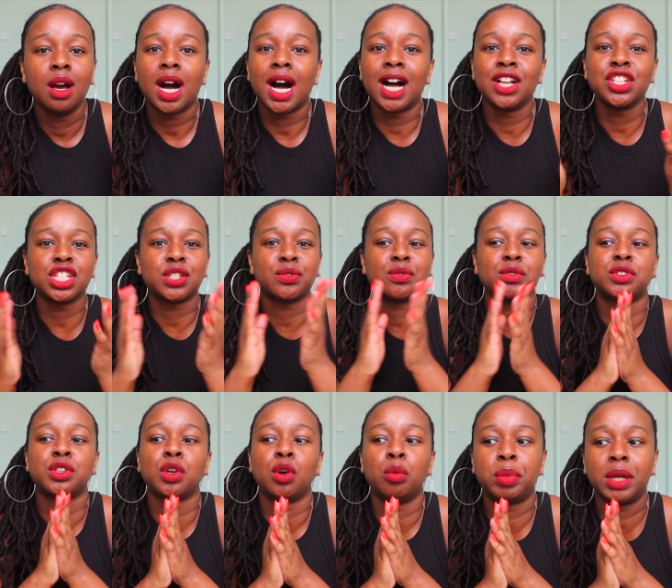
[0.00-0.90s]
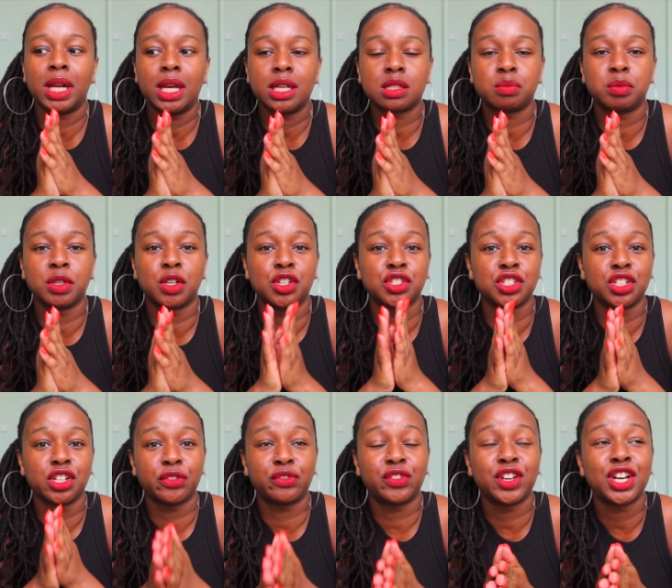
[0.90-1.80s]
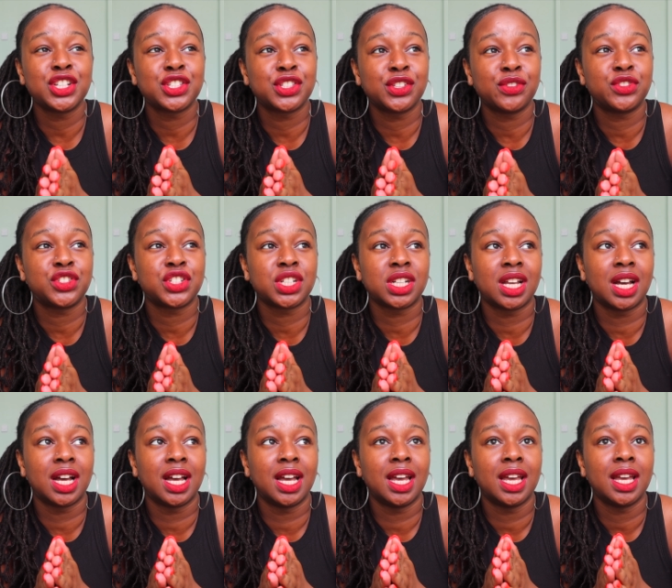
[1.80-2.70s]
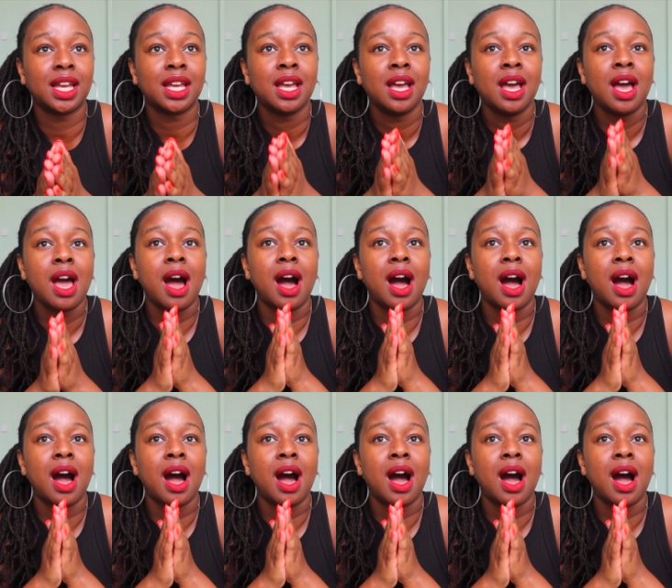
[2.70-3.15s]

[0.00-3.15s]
I just feel so blessed, because on the first of July,